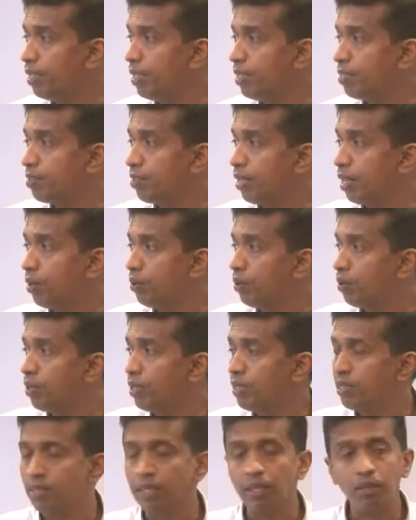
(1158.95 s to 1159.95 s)
key
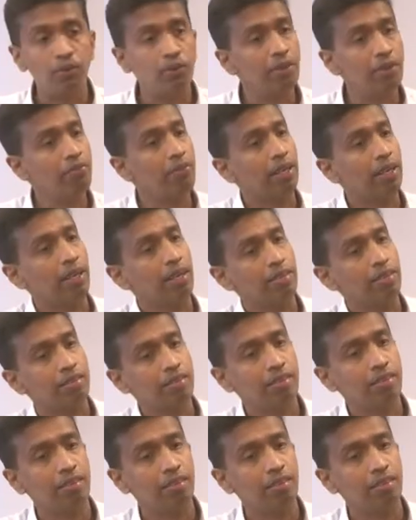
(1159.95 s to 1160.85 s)
stakeholders, including finance.